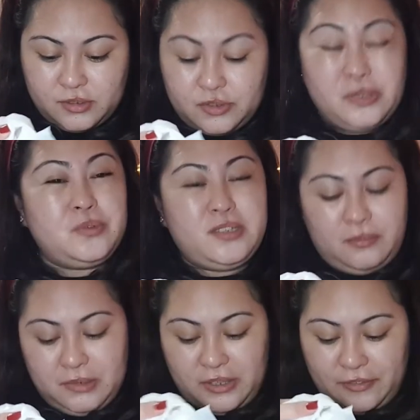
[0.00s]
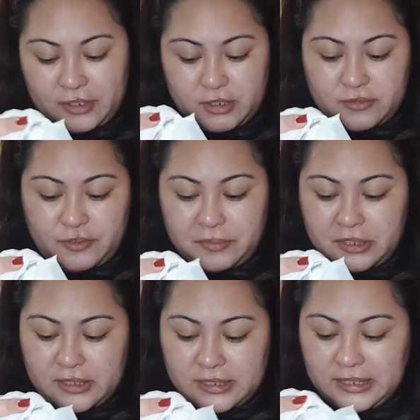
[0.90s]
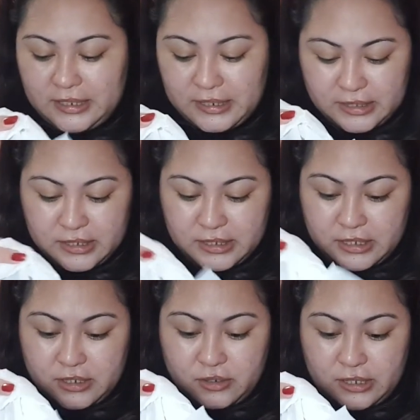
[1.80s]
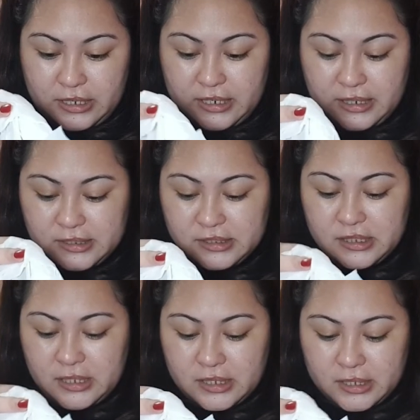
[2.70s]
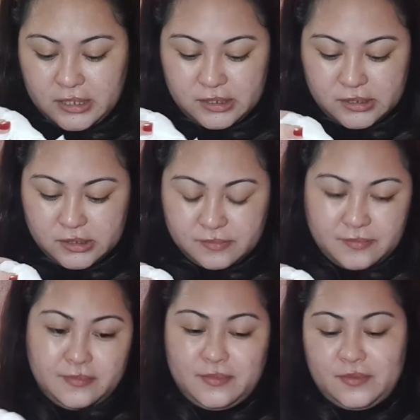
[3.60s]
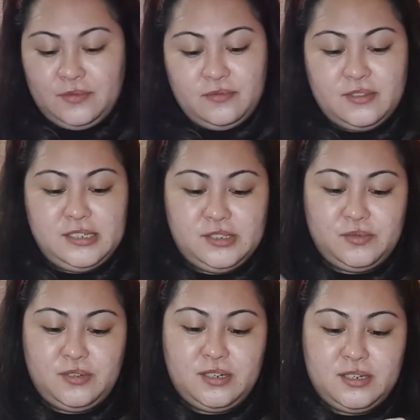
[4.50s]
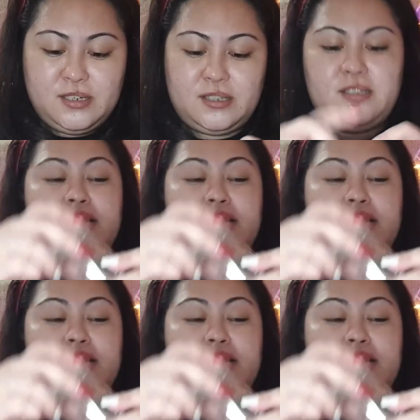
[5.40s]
It's not difficult for me to clean it. Okay, next is this one.